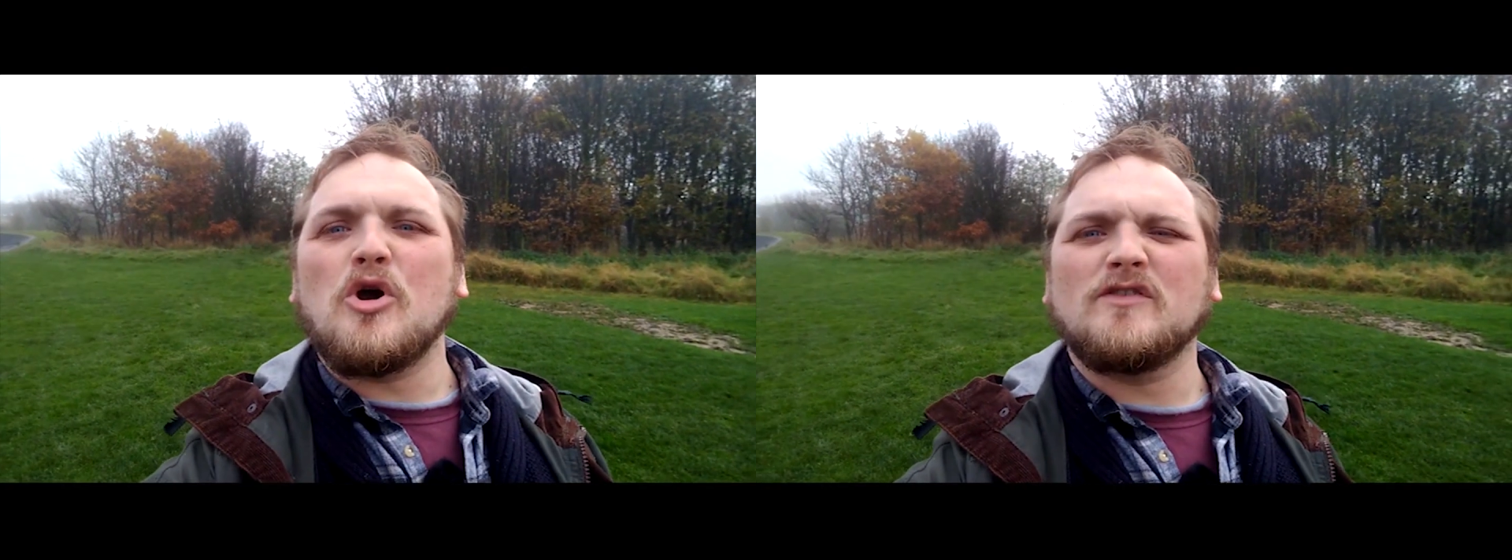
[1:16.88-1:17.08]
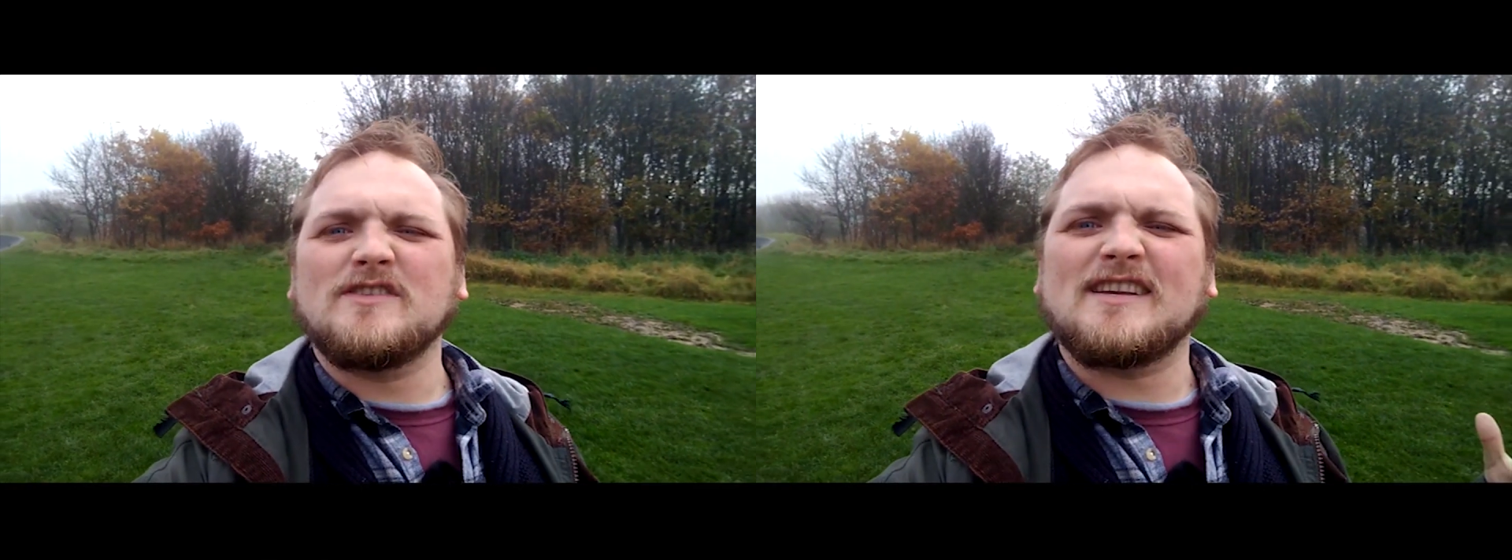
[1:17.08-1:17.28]

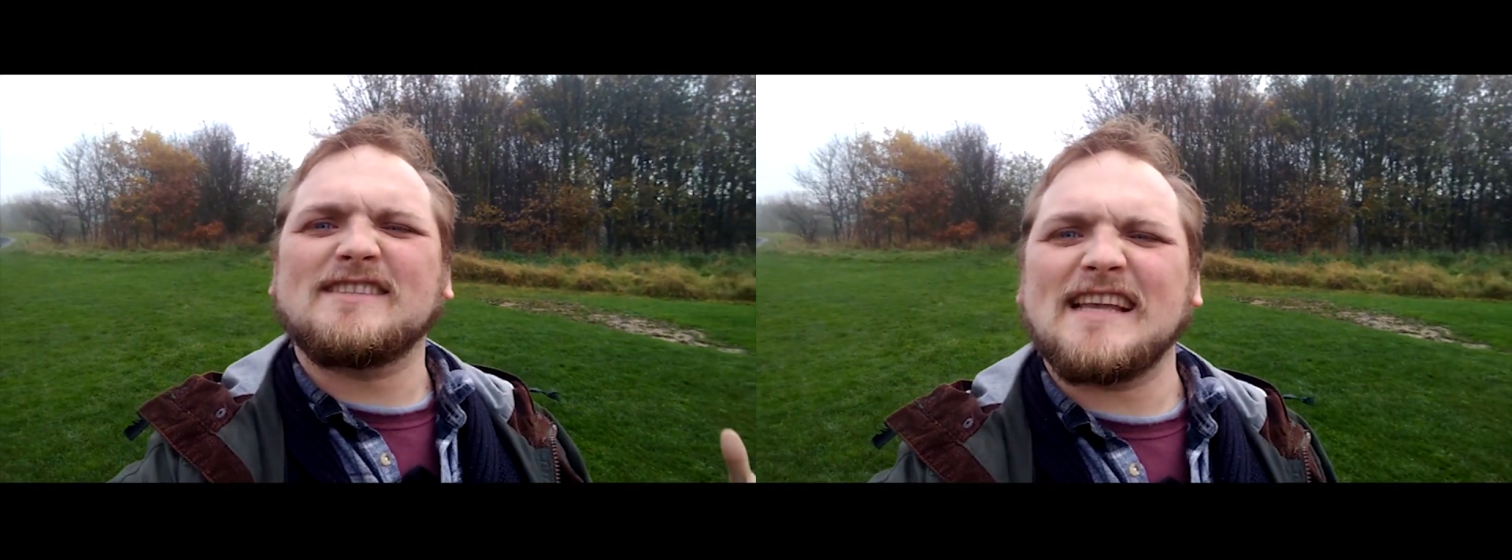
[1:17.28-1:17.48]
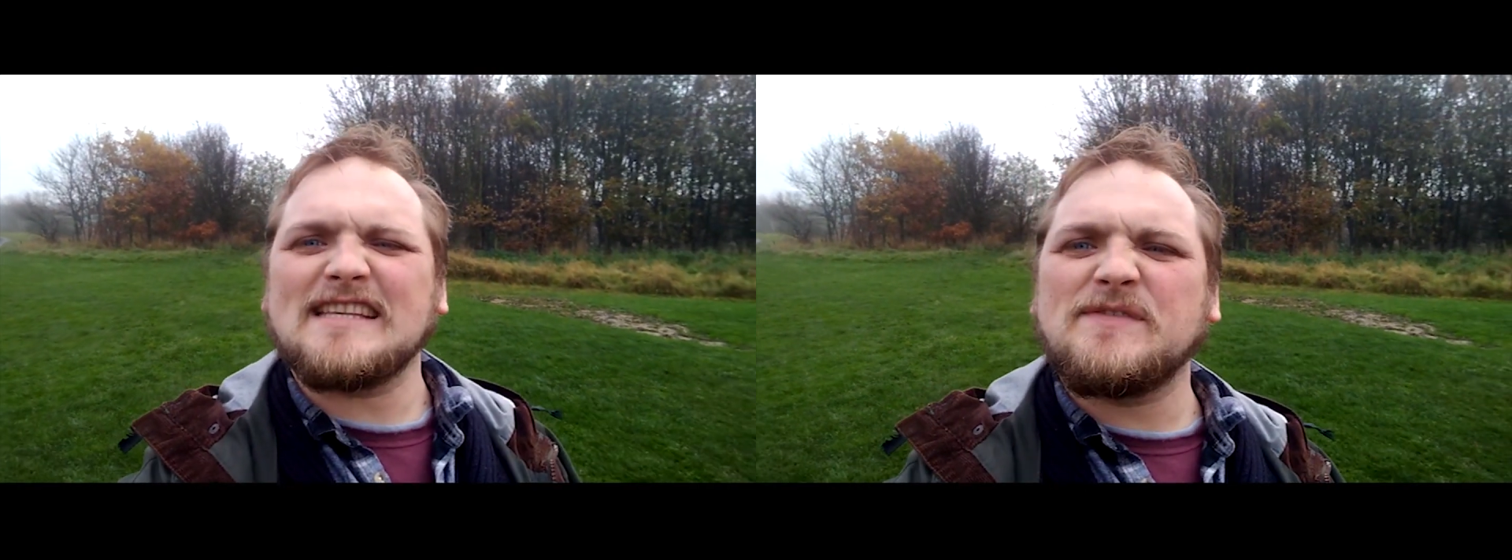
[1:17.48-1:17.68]
who have
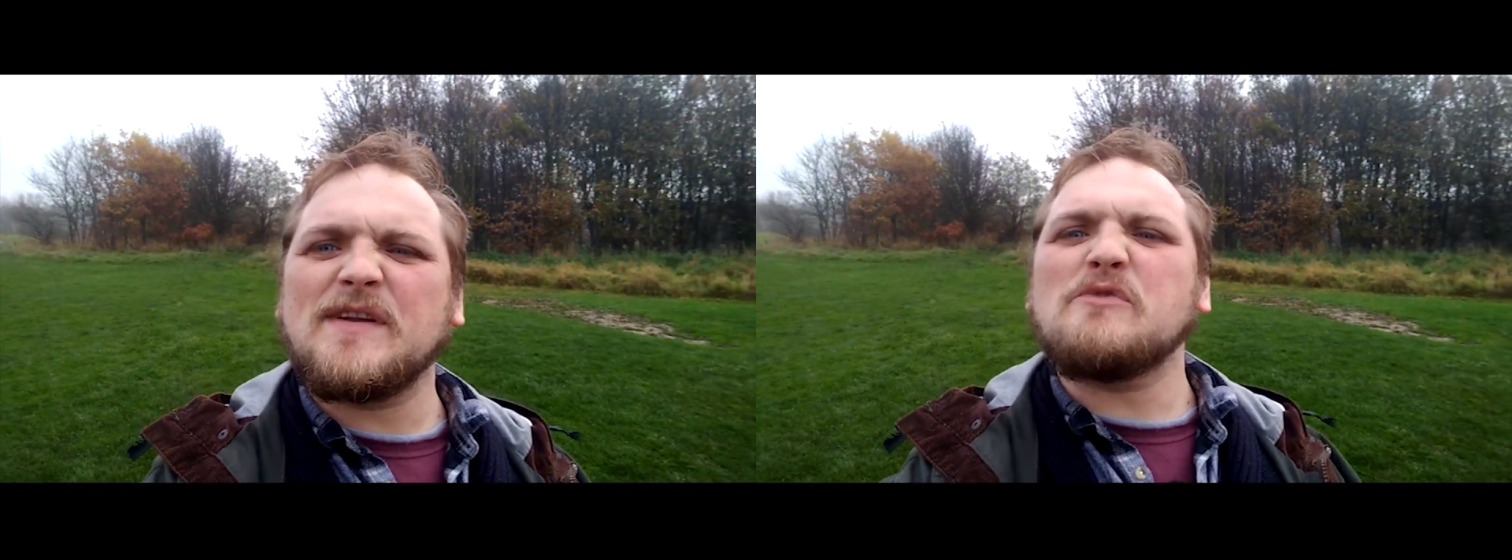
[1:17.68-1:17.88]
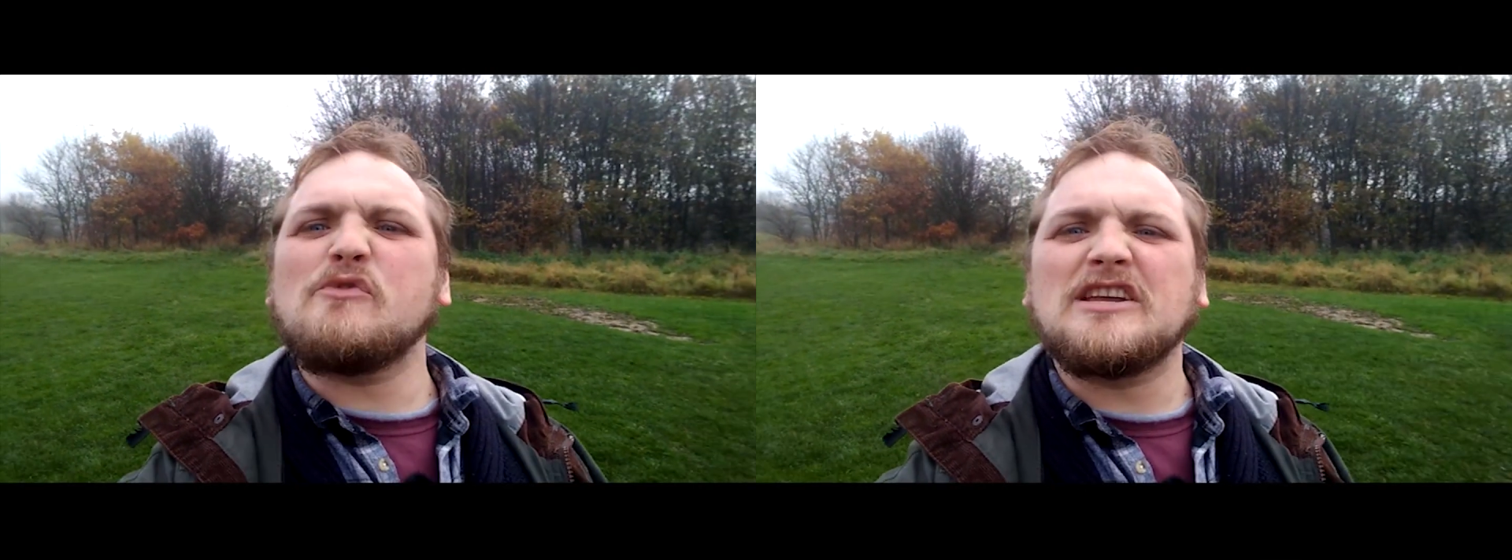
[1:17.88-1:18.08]

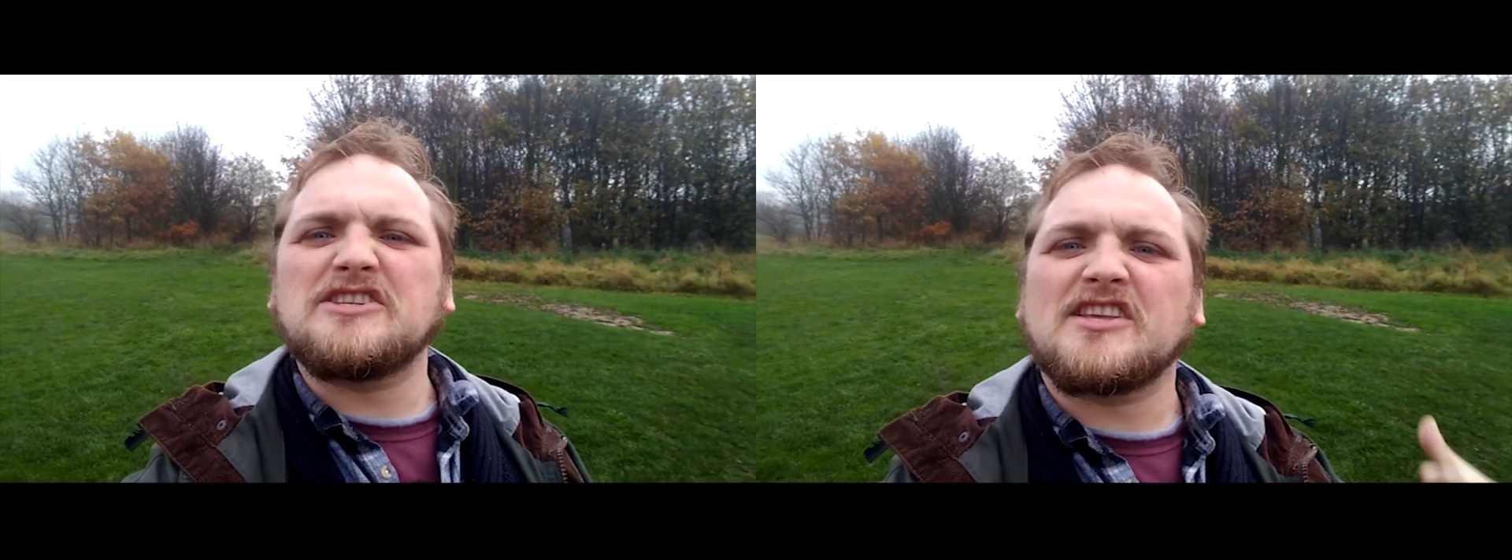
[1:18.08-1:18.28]
successfully reached